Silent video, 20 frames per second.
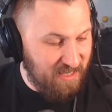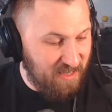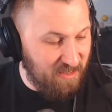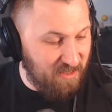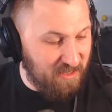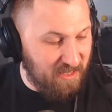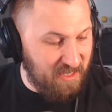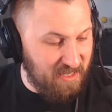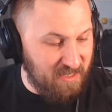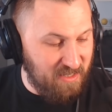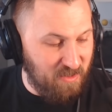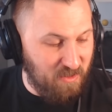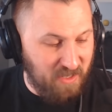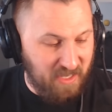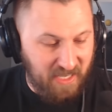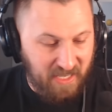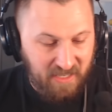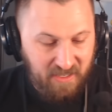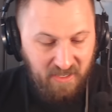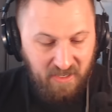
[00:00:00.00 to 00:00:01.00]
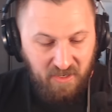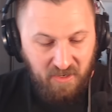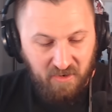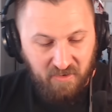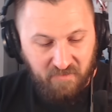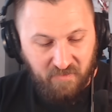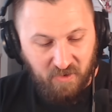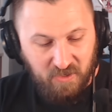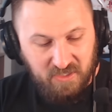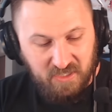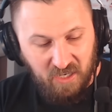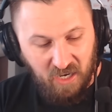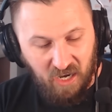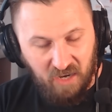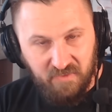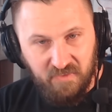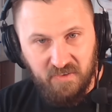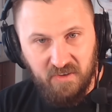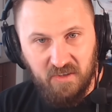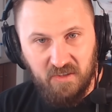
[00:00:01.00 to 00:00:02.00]
Look at, okay, first
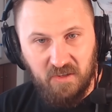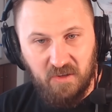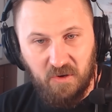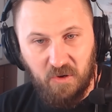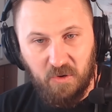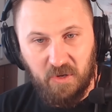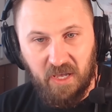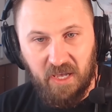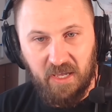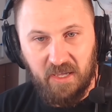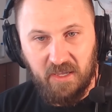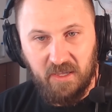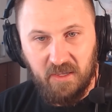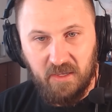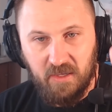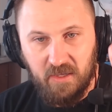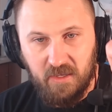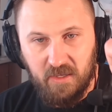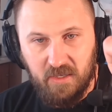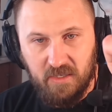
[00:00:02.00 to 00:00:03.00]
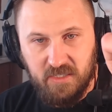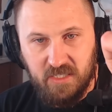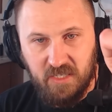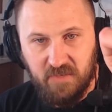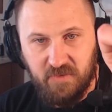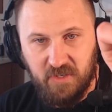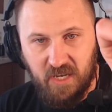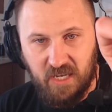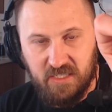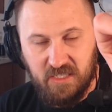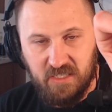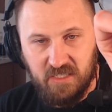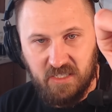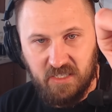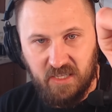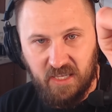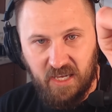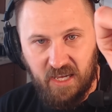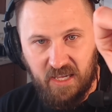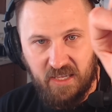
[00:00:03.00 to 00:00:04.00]
off, okay, see if you guys can
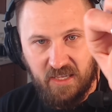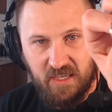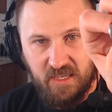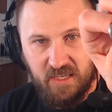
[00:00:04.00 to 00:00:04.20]
see that.